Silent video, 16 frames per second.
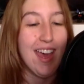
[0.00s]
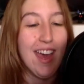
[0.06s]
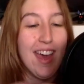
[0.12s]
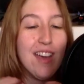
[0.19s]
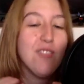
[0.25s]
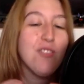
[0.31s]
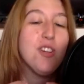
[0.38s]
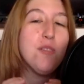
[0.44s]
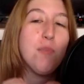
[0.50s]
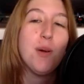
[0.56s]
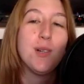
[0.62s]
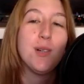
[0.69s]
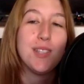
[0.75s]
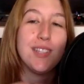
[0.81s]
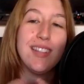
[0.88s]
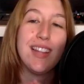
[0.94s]
every
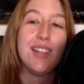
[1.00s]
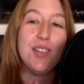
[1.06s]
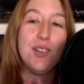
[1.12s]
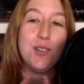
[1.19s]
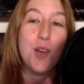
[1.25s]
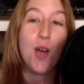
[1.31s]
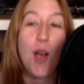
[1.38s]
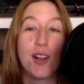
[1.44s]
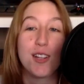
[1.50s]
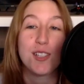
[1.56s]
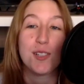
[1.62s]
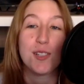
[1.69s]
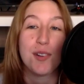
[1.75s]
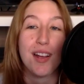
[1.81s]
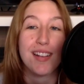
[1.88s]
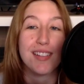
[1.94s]
person that you talk
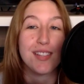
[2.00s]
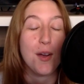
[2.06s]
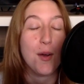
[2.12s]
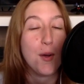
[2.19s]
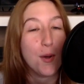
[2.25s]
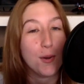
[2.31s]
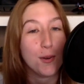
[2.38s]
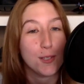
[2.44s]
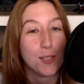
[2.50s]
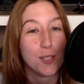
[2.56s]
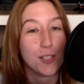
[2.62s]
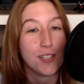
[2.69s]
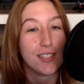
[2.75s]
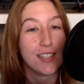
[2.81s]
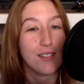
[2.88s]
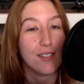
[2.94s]
to as a host
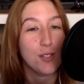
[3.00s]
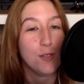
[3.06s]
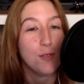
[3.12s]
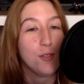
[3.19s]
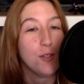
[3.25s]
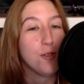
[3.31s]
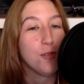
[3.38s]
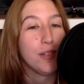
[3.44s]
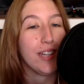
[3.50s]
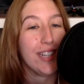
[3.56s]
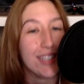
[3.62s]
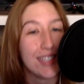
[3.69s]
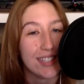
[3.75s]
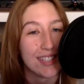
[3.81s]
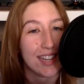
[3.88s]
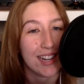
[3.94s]
just gives you new
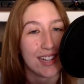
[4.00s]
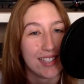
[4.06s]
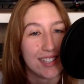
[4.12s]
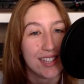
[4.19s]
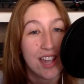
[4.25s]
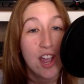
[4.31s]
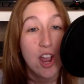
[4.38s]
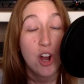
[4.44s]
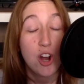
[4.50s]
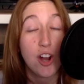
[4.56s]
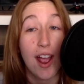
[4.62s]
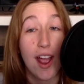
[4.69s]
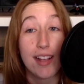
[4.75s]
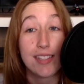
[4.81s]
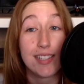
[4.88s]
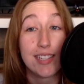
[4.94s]
insights, or
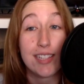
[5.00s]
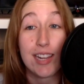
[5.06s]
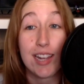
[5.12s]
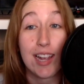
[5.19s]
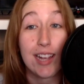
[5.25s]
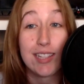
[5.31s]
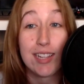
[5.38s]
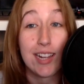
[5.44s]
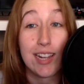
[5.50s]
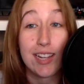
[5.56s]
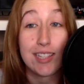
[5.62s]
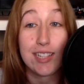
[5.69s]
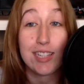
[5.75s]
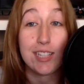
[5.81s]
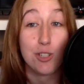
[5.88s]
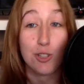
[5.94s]
as an
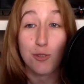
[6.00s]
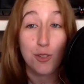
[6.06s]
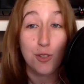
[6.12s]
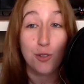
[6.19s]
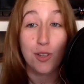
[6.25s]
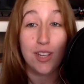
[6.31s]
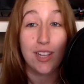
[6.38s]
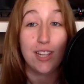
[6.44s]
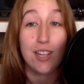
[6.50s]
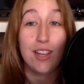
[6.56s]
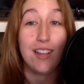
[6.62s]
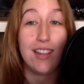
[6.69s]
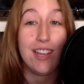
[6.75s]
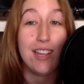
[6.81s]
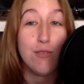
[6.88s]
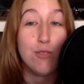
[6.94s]
interviewee,
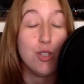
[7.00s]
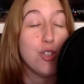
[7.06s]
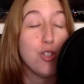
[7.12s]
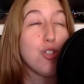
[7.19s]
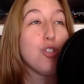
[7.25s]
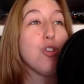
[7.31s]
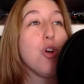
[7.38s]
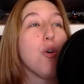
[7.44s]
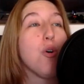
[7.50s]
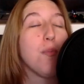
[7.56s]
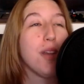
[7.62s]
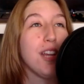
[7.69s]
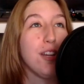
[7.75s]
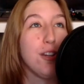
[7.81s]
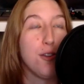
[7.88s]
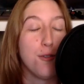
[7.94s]
it gives so
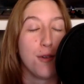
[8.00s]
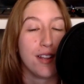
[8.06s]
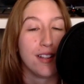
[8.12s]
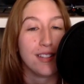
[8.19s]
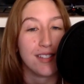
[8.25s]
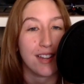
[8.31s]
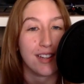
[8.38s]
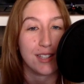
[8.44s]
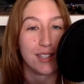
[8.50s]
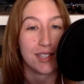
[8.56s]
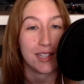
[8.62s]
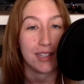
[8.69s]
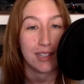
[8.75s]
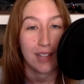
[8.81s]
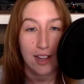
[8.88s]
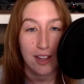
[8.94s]
many new insights to
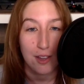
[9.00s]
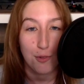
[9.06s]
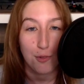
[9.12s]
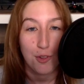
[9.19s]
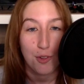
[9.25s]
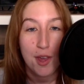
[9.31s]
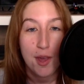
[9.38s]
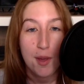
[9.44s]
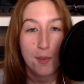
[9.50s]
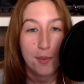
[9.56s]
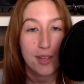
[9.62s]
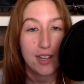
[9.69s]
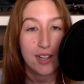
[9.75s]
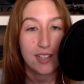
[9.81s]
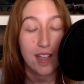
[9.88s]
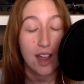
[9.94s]
life,
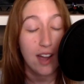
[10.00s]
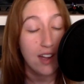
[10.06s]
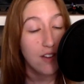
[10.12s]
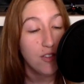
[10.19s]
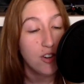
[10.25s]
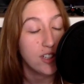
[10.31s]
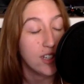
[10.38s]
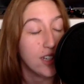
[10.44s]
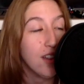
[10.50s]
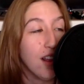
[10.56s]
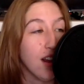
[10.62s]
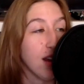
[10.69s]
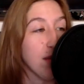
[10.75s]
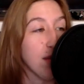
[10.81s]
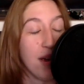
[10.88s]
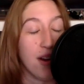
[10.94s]
because I never did
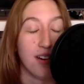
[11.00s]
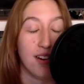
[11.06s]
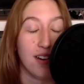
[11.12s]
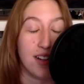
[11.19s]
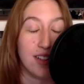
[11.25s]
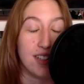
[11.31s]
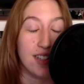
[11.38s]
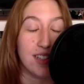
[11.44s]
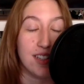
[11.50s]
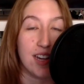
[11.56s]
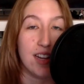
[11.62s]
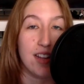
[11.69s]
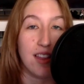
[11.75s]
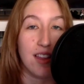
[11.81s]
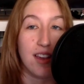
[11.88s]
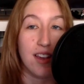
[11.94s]
think about it as a day
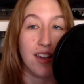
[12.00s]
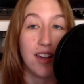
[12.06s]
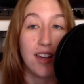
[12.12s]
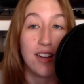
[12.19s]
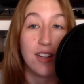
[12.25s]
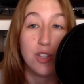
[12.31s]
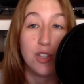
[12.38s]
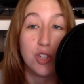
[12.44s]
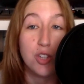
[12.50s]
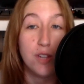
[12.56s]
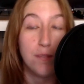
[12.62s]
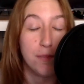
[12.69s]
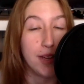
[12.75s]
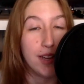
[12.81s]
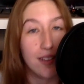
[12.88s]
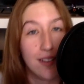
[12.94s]
thing, and it should
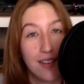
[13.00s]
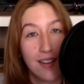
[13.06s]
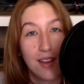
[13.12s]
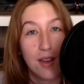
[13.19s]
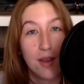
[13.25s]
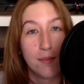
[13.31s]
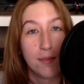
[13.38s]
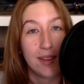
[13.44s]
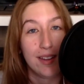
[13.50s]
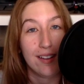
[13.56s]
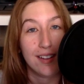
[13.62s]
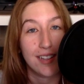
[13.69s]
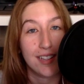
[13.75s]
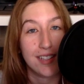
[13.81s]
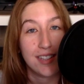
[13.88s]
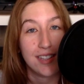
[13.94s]
be,
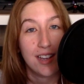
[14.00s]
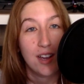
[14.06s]
because